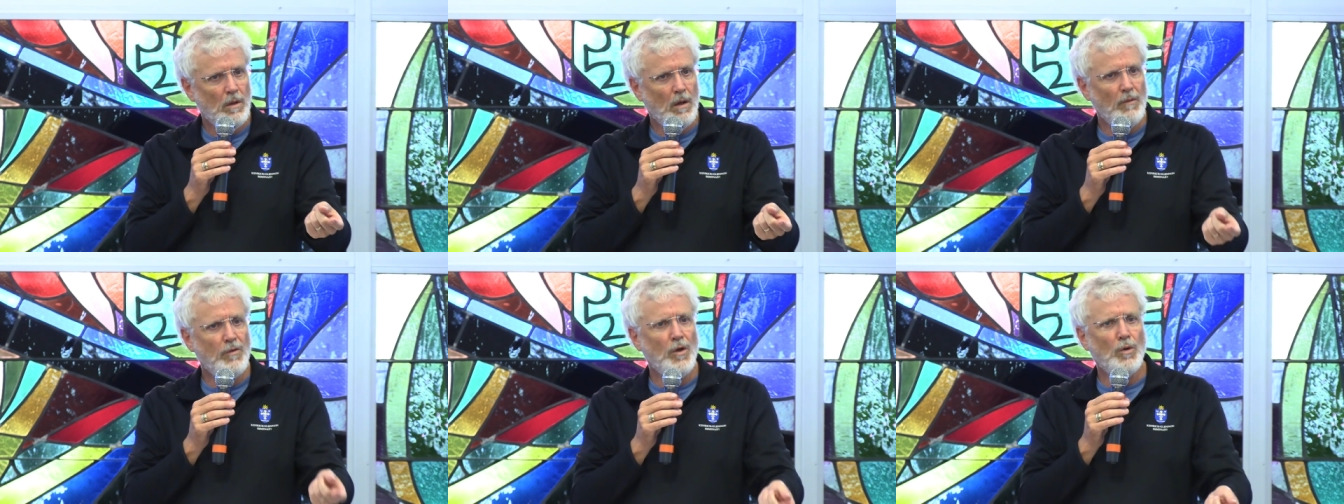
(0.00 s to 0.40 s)

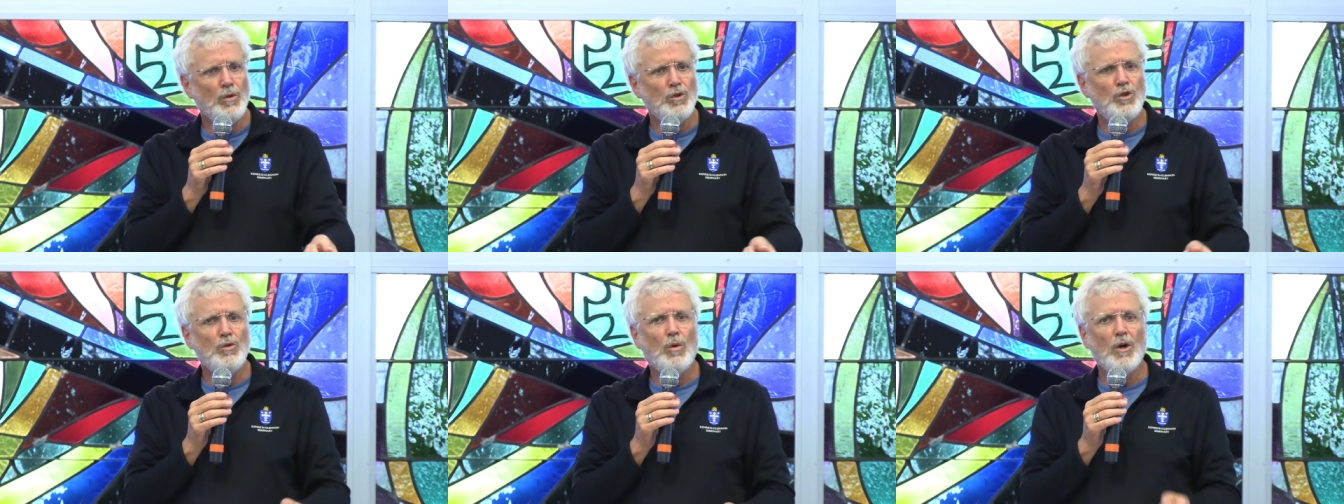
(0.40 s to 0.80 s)
of
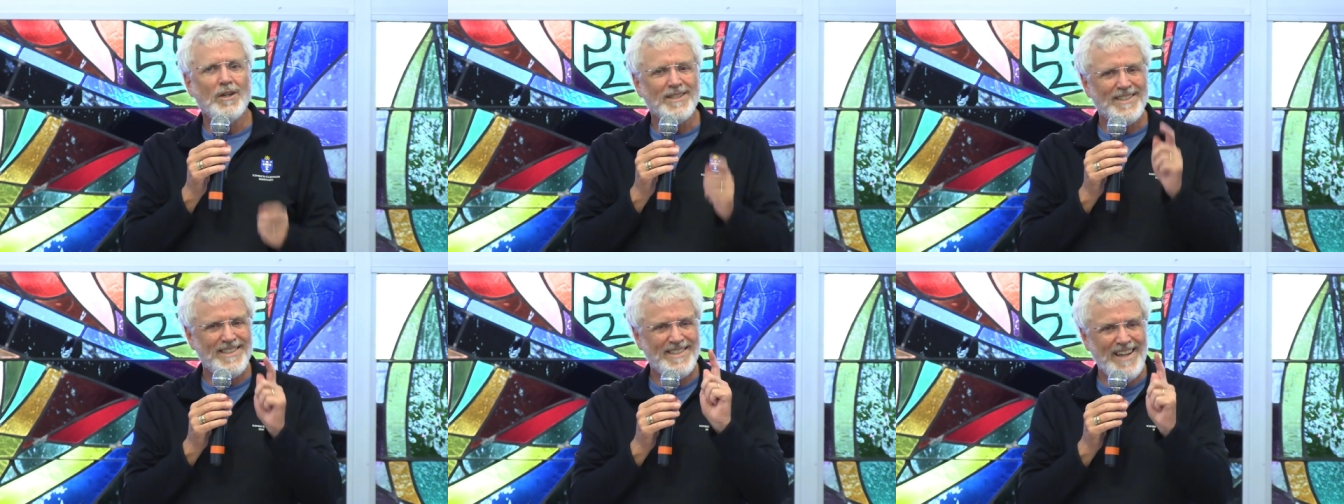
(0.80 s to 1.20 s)
those you are
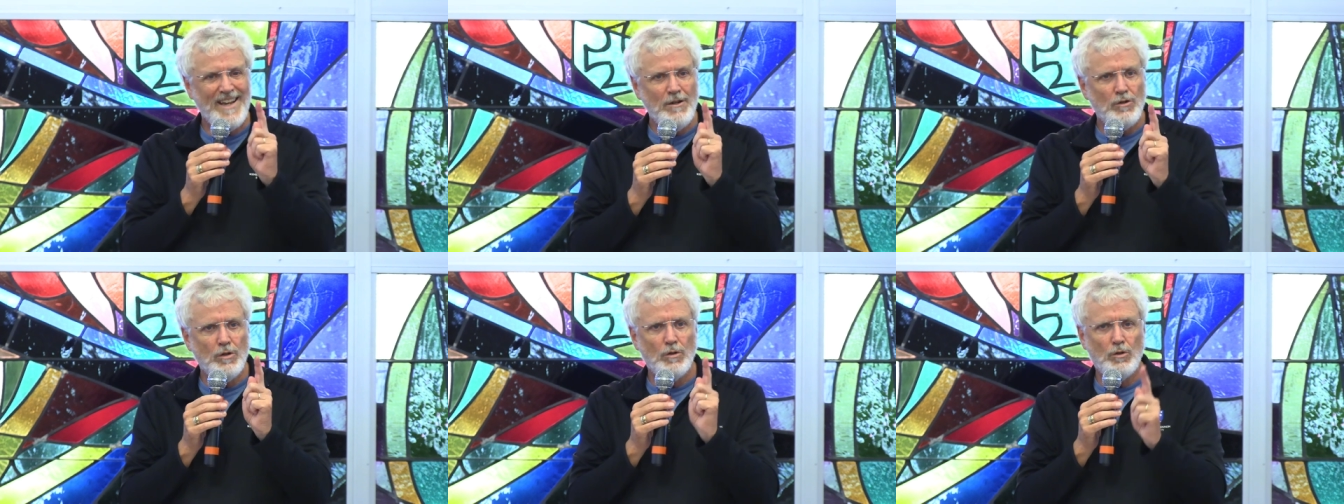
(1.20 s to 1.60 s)

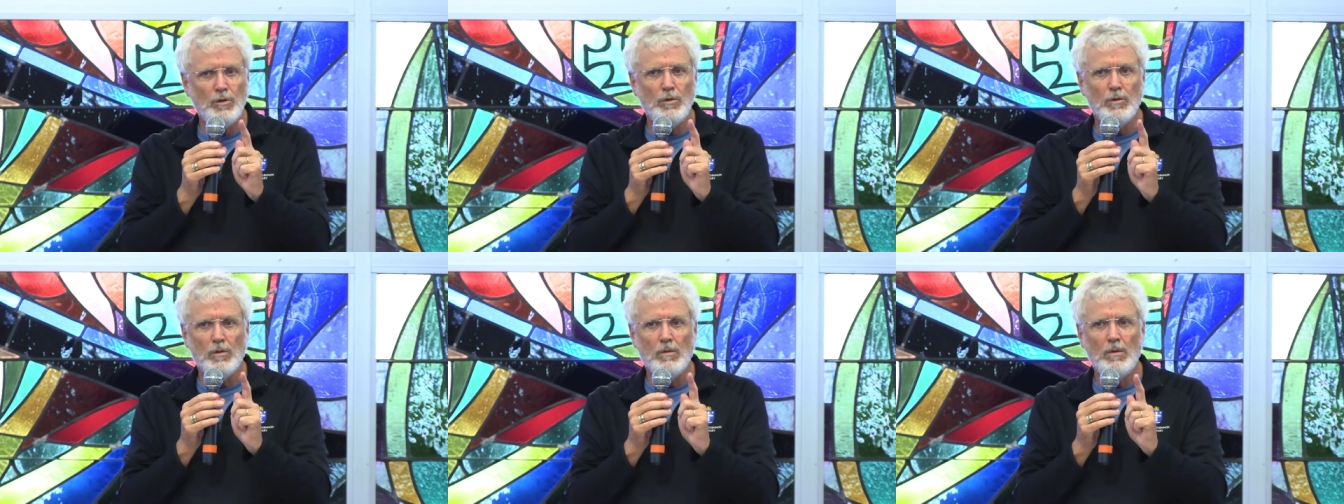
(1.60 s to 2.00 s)
sent
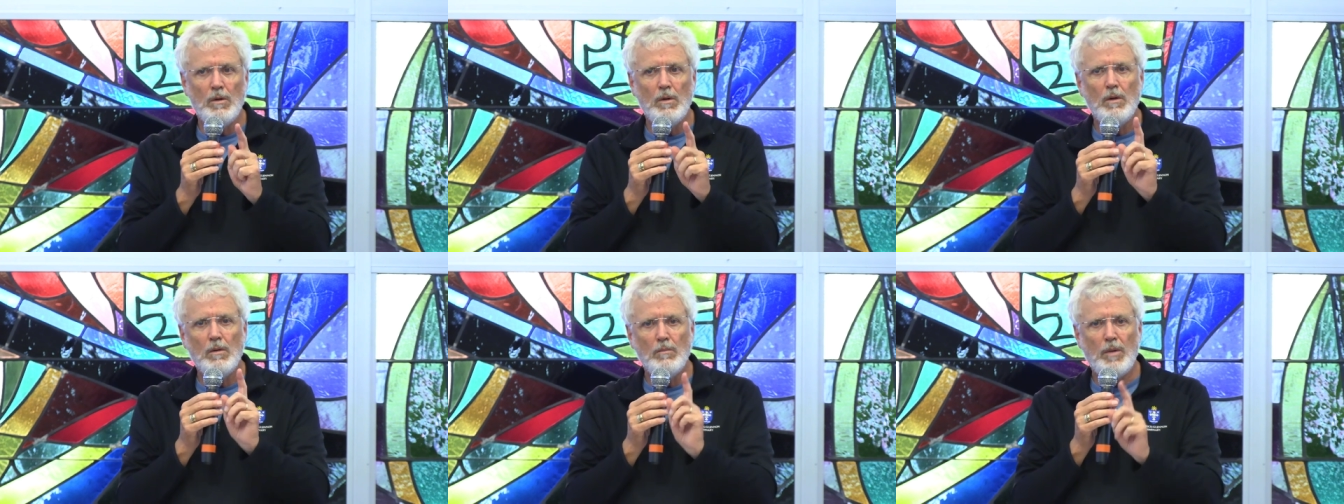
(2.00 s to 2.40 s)
to
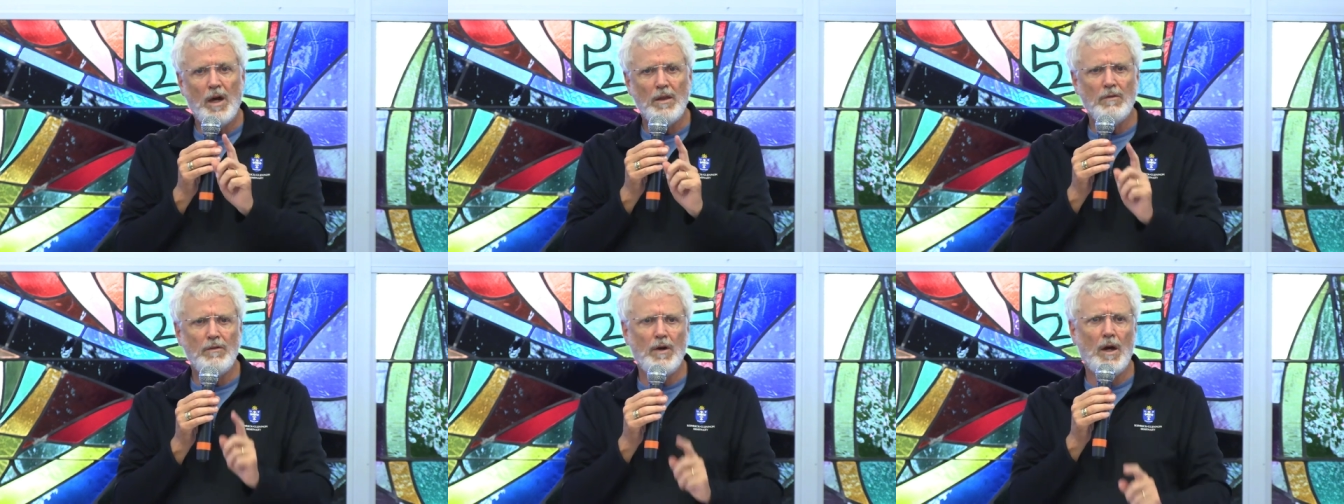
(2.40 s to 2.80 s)

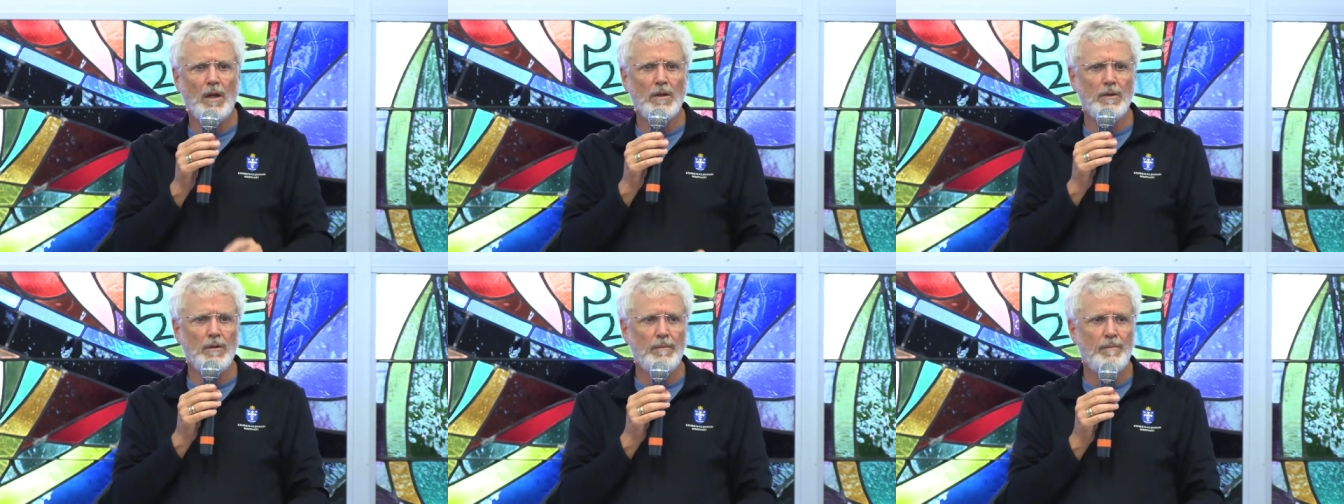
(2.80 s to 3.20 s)
by the
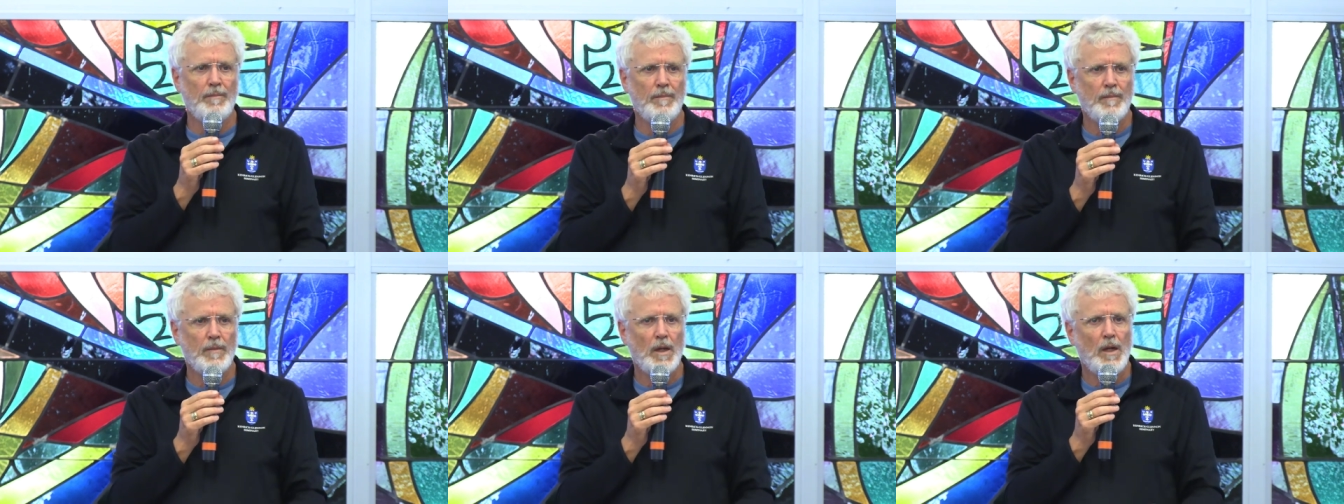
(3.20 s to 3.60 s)
Father
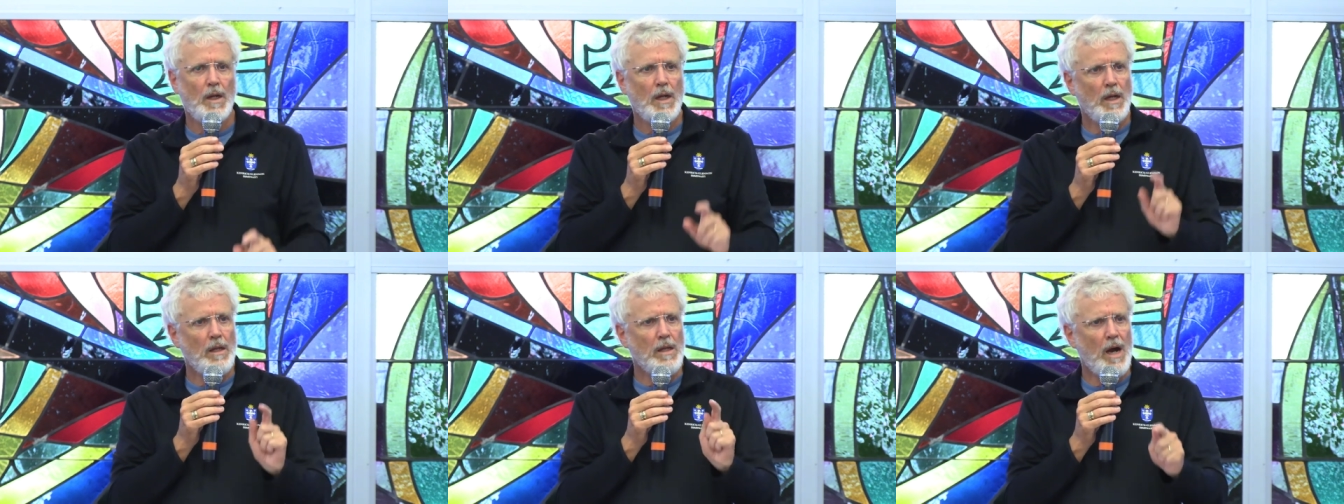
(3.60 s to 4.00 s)

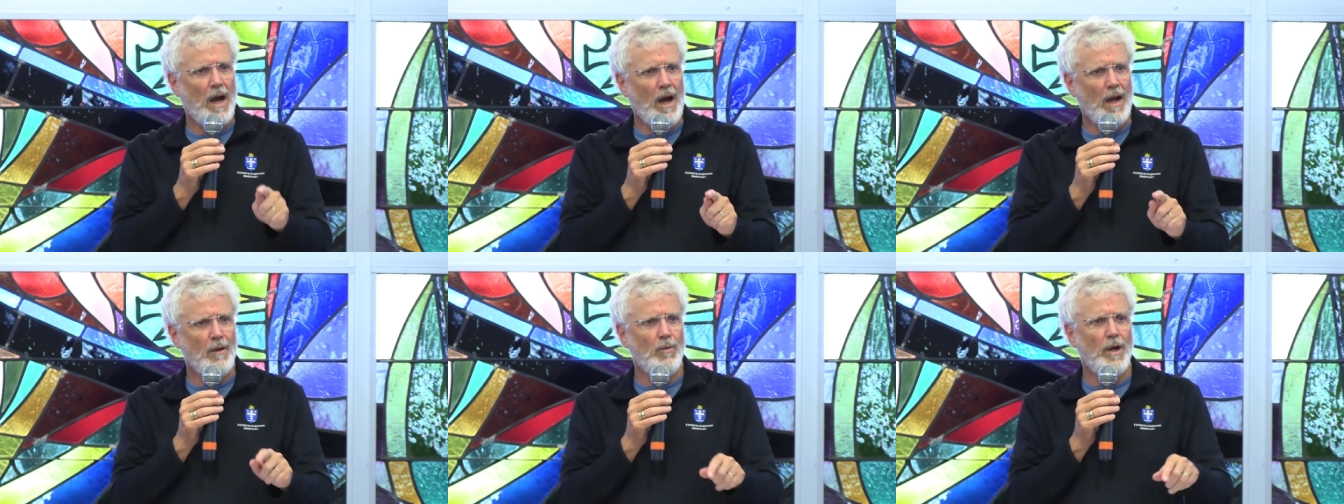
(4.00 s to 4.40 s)
in the
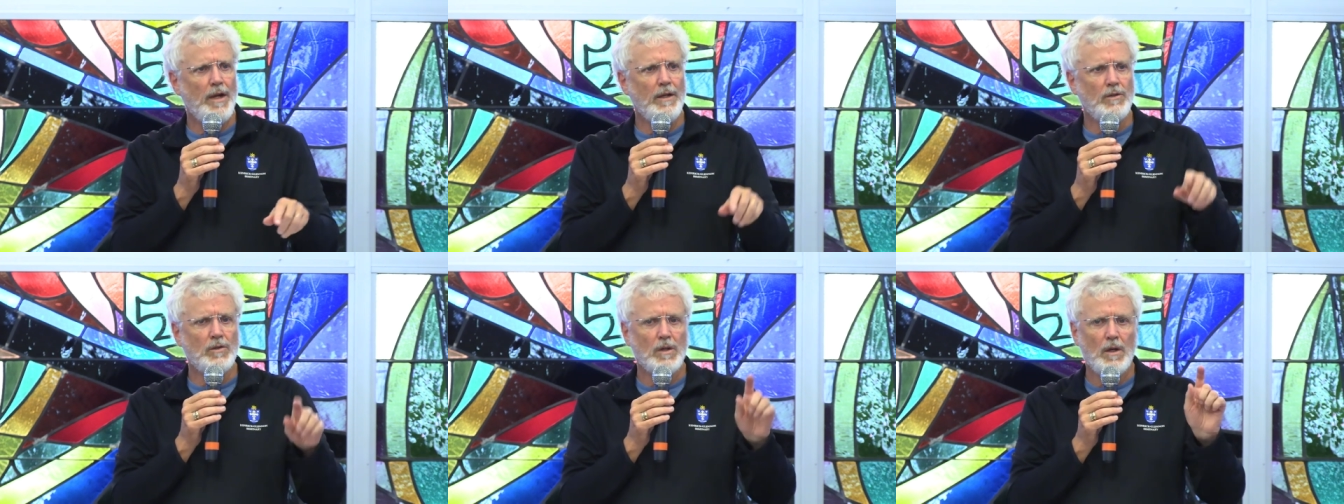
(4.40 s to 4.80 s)

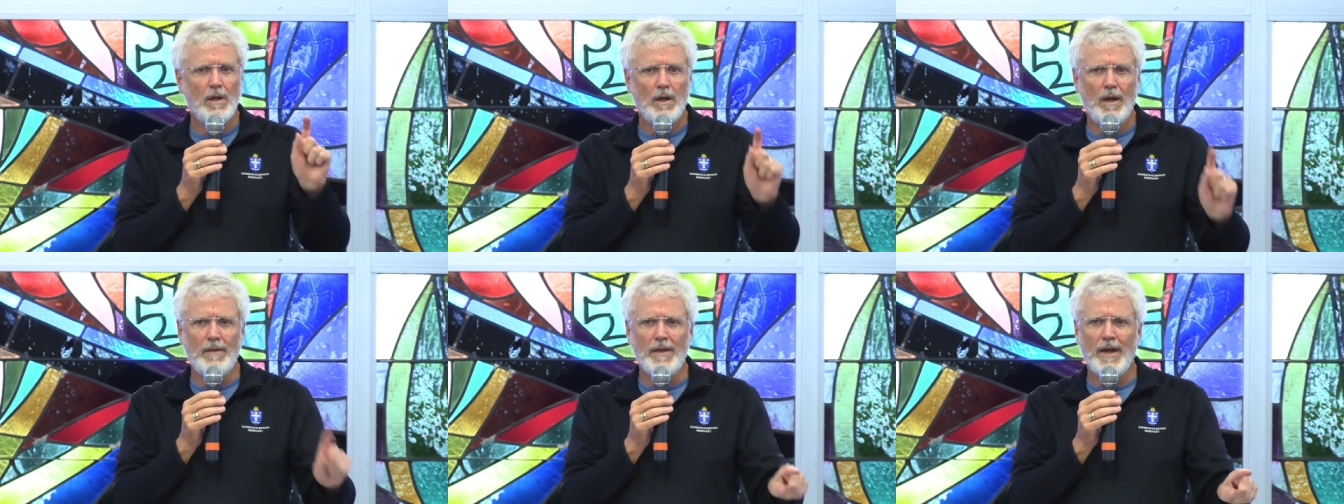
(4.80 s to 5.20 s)
highways
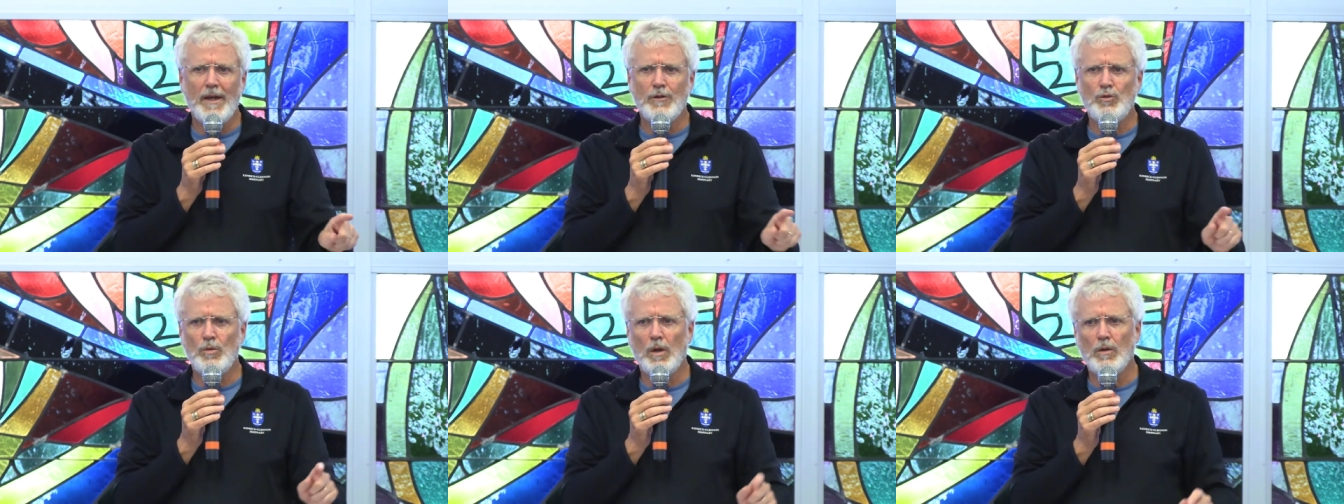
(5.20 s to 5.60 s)
and the
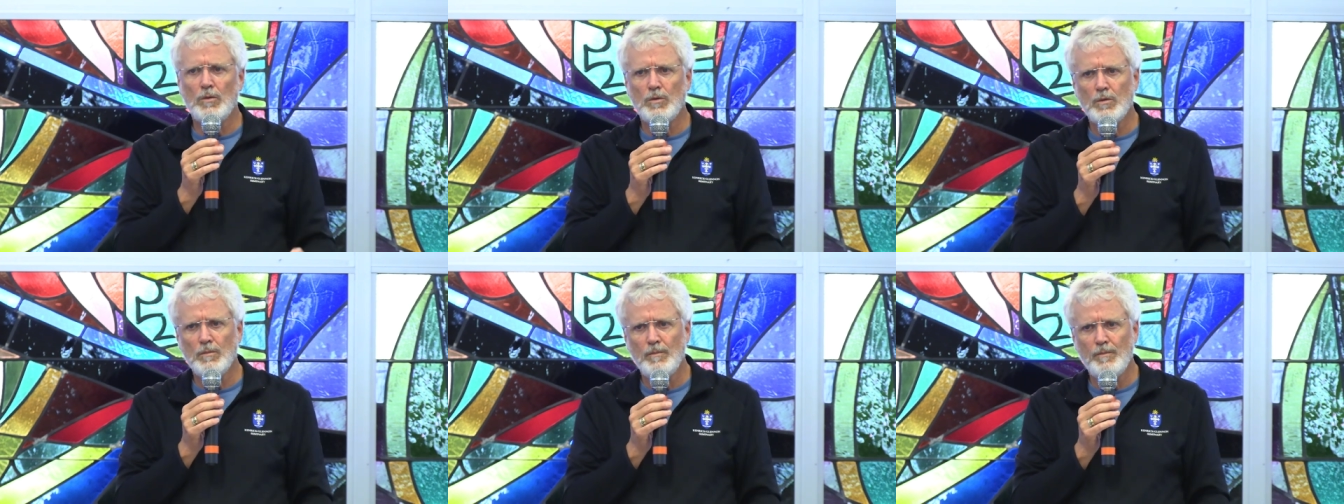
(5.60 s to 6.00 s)

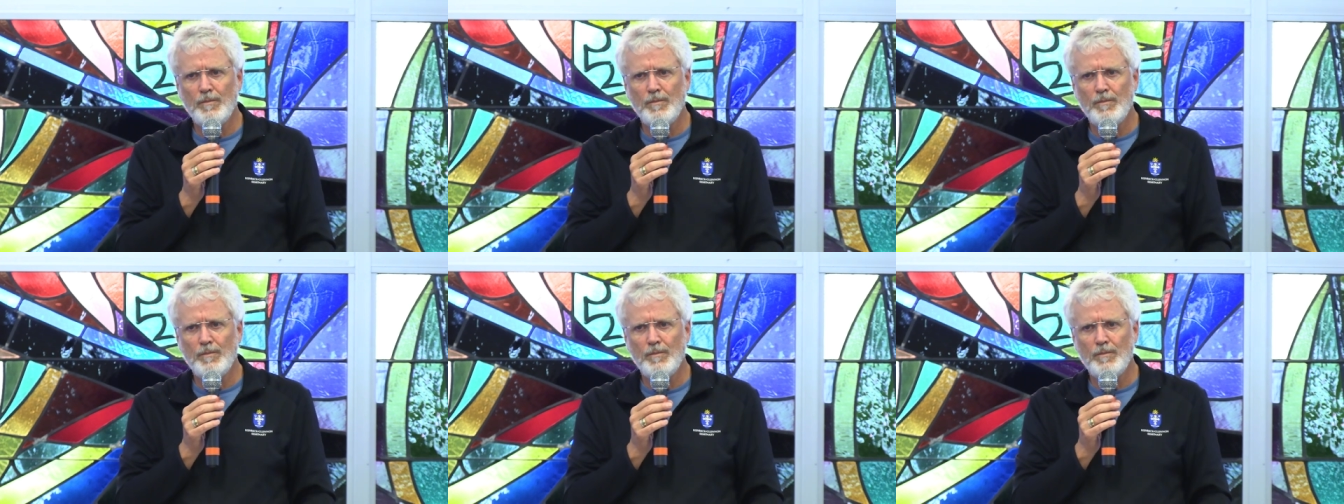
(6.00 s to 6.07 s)
hedgerows?